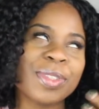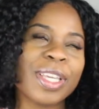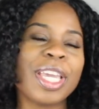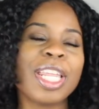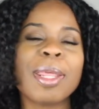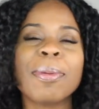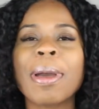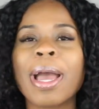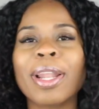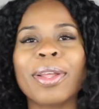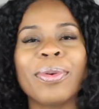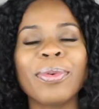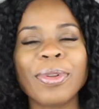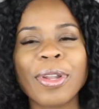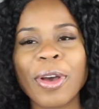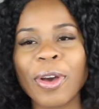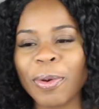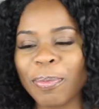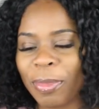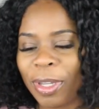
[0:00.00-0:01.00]
Anybody who
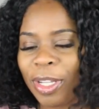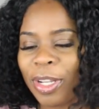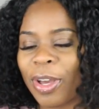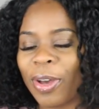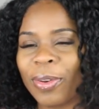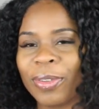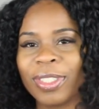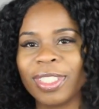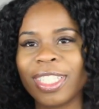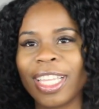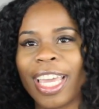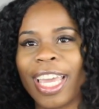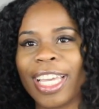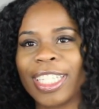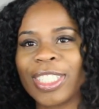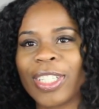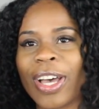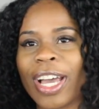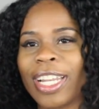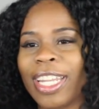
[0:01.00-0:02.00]
knows me knows
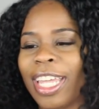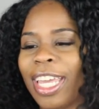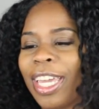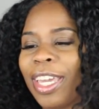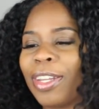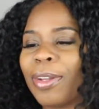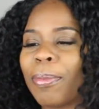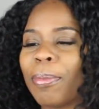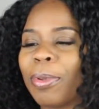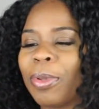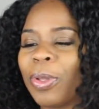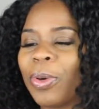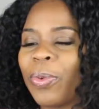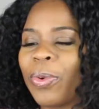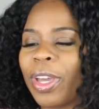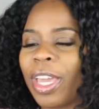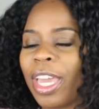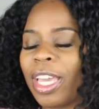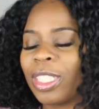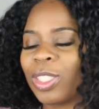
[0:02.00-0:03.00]
that. So I did get a blue
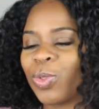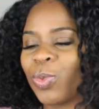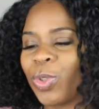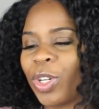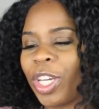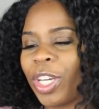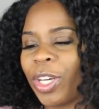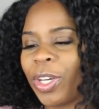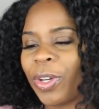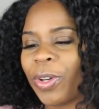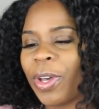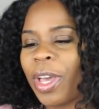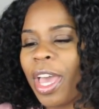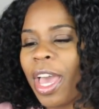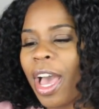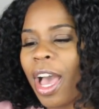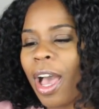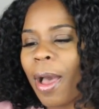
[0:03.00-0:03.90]
one as well.